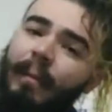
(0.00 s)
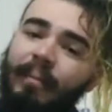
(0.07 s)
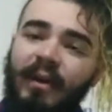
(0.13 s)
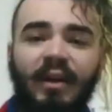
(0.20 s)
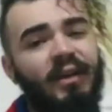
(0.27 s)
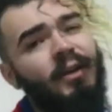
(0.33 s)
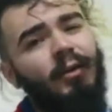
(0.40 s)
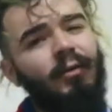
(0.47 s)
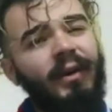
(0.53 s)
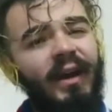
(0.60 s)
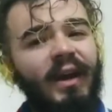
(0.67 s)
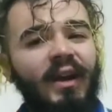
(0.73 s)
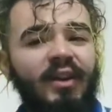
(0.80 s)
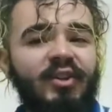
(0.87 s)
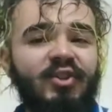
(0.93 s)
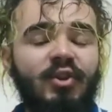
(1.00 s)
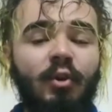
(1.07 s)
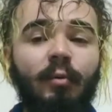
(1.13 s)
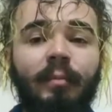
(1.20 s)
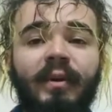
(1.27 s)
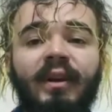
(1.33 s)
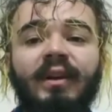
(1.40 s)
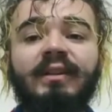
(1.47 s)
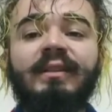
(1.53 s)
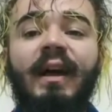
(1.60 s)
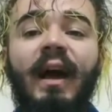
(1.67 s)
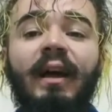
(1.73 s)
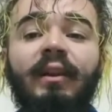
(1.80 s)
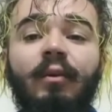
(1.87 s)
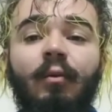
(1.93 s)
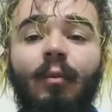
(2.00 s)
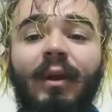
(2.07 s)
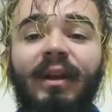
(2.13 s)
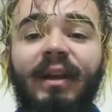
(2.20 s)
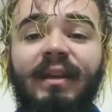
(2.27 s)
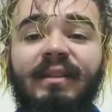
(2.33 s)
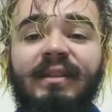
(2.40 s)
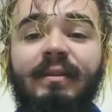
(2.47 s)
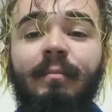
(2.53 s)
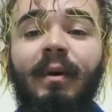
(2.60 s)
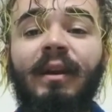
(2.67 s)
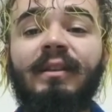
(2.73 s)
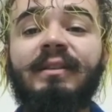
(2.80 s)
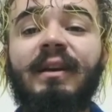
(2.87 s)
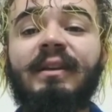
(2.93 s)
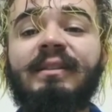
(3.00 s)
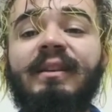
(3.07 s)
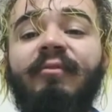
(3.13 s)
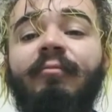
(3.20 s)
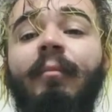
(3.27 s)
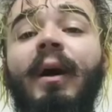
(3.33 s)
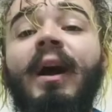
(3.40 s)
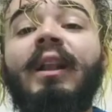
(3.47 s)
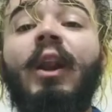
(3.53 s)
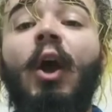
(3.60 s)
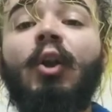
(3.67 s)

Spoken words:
I'm gonna go get a shirt because I don't want to get demonetized if my